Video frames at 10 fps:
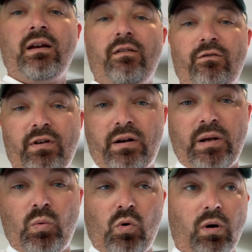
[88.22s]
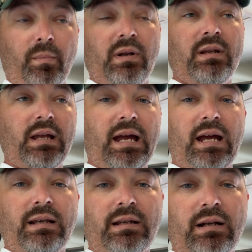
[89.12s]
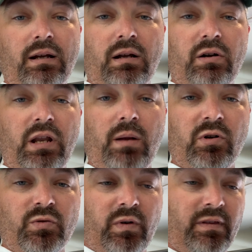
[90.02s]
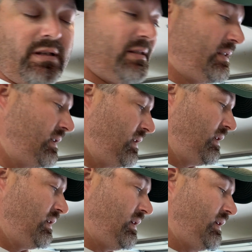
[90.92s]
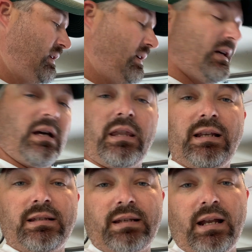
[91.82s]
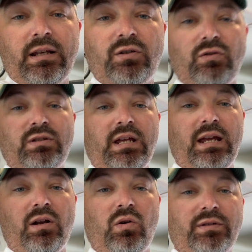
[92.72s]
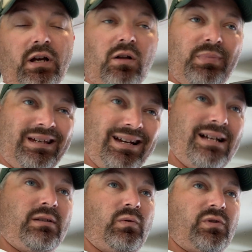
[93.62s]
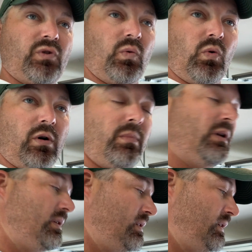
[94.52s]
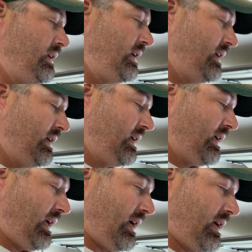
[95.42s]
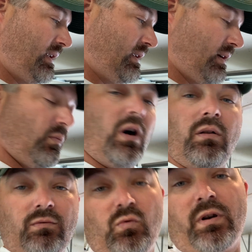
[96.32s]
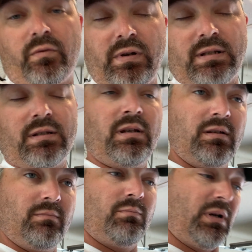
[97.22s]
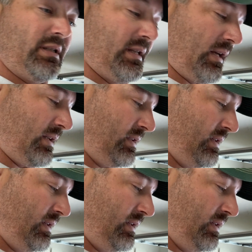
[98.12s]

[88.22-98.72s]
very warm. Had our neighbors with us. They decided to stay at a hotel because it was so warm. And well, one of the reasons, but